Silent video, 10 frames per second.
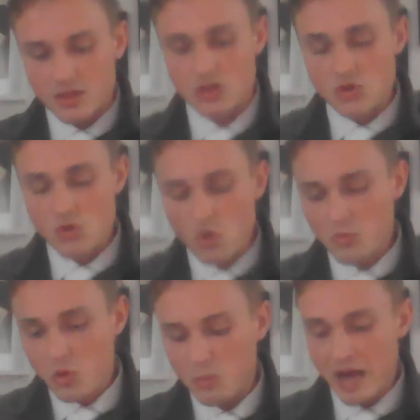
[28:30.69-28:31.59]
the
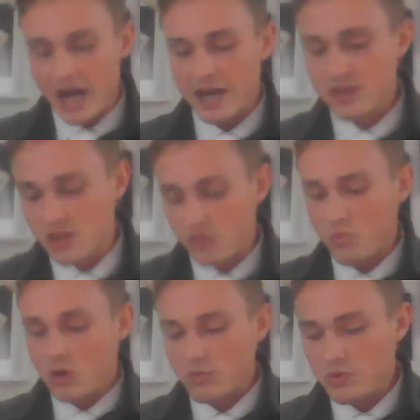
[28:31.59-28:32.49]
normal path
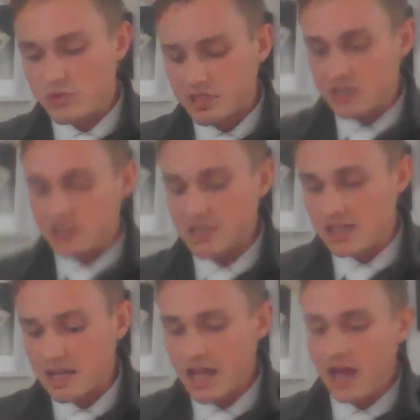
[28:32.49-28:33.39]
of what we would see
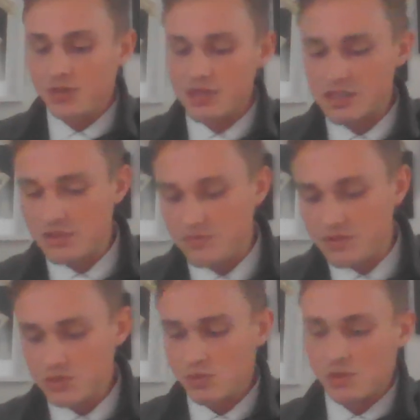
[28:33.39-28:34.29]
in a healthy
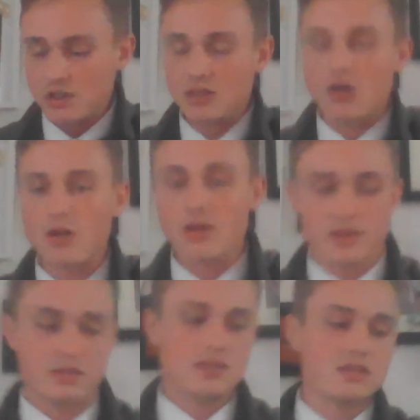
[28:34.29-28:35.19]
individual in the
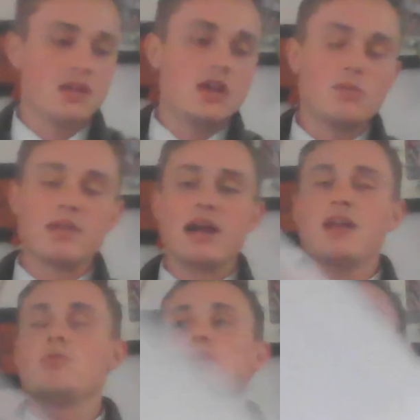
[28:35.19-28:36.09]
heart. We
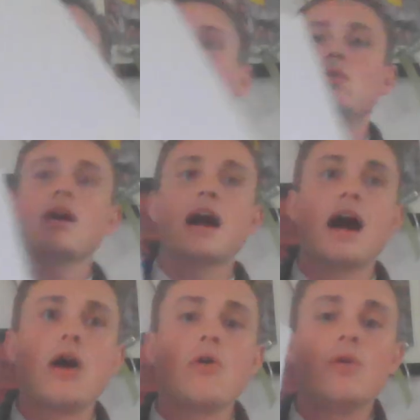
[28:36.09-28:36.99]
kind of went through
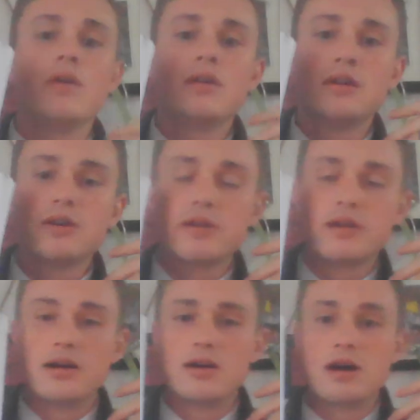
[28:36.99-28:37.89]
how
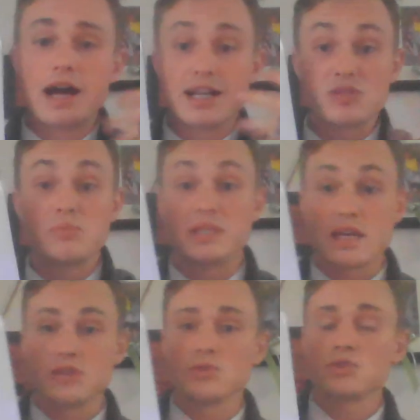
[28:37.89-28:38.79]
action
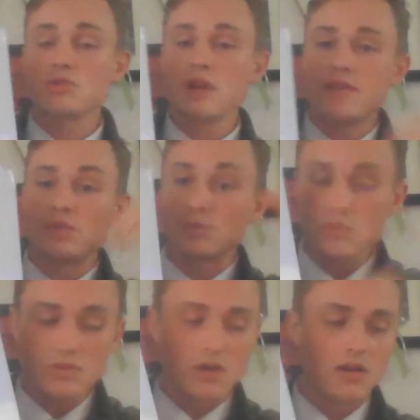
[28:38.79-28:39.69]
potentials travel
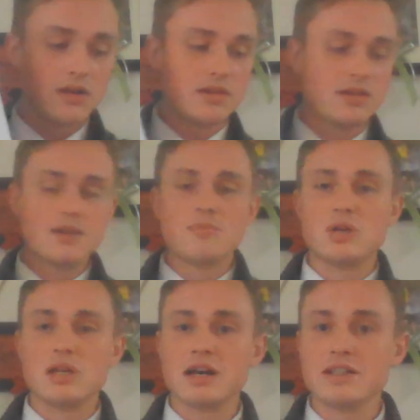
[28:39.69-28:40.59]
through the heart,
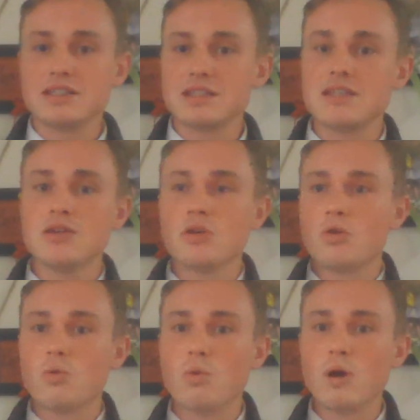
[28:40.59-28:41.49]
but now let's see
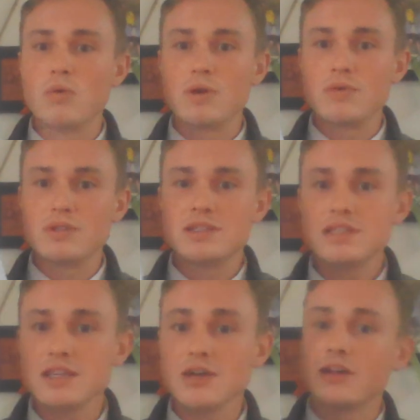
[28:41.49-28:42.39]
what we would
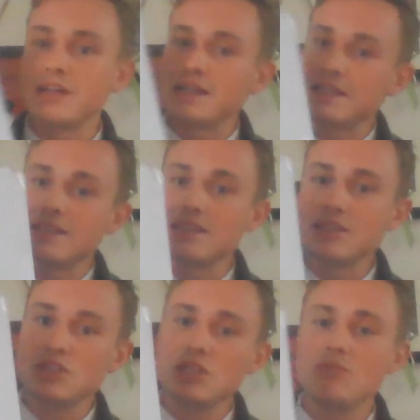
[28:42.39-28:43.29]
see on an
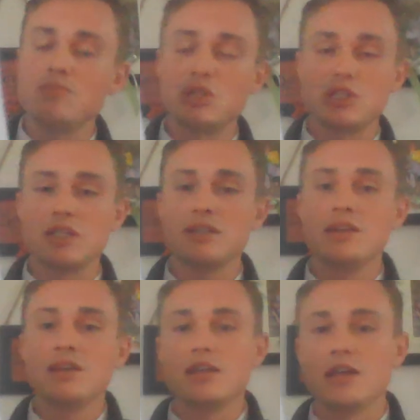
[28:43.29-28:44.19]
ECG machine
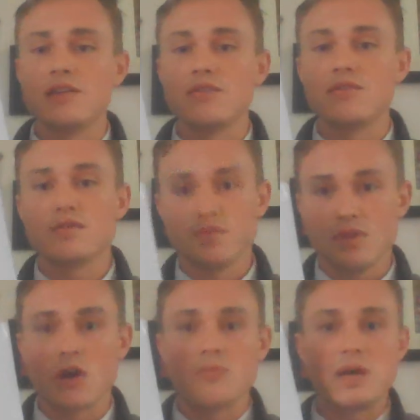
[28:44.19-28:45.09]
if
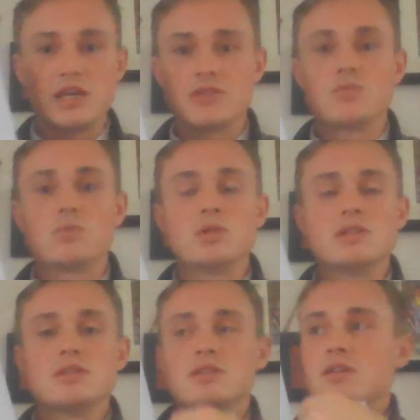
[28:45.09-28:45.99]
our patient
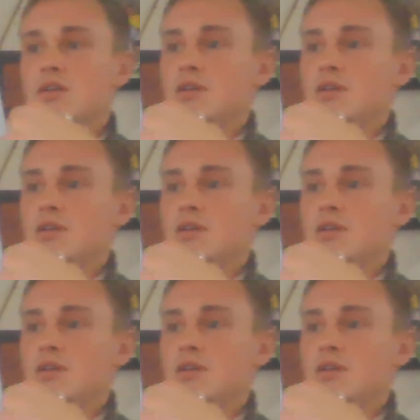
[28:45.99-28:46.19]
was